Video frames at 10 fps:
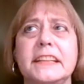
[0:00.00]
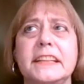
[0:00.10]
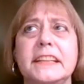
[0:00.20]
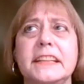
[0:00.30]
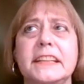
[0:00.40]

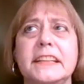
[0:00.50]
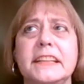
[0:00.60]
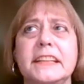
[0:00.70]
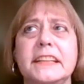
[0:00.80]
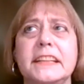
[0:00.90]

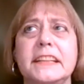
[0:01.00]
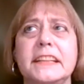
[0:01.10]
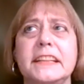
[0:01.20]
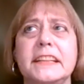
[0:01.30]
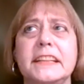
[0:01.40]
probably
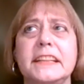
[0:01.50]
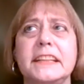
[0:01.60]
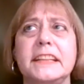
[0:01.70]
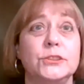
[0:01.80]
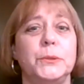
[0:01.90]
patients who
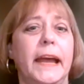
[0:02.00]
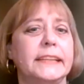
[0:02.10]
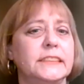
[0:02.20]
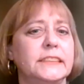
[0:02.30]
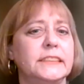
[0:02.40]
had
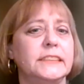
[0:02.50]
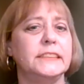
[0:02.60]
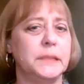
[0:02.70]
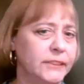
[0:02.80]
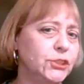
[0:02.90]

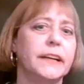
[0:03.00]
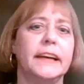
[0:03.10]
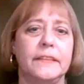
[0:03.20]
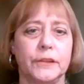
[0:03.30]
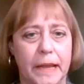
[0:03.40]
dementia and their
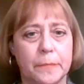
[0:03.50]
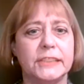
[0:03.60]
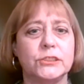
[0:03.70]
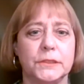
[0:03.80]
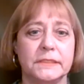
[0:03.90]
families
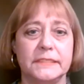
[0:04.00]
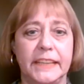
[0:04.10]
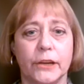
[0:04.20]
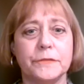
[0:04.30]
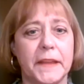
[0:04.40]
couldn't care
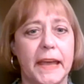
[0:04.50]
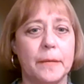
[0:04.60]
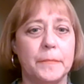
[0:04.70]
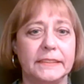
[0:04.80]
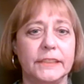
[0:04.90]
for them,
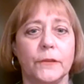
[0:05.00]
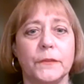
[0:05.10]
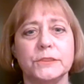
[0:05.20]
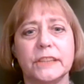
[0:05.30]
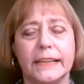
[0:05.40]
and, those
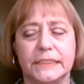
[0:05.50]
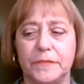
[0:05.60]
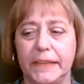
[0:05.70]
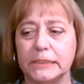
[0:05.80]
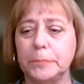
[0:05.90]
kinds of
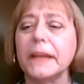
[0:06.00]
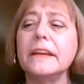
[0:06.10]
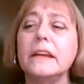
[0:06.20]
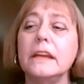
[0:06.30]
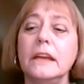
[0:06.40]
things. But
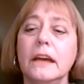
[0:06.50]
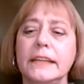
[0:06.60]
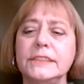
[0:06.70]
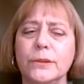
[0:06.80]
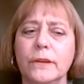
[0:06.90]
I
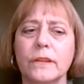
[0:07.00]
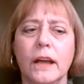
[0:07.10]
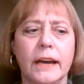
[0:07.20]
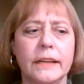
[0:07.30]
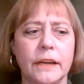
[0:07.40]
saw a
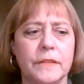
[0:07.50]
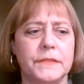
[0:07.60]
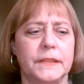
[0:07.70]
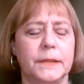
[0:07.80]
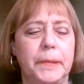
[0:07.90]
lot of
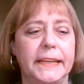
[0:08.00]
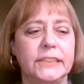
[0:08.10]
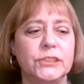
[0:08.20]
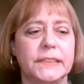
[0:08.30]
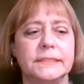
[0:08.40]
the
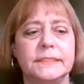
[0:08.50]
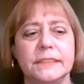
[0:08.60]
patients,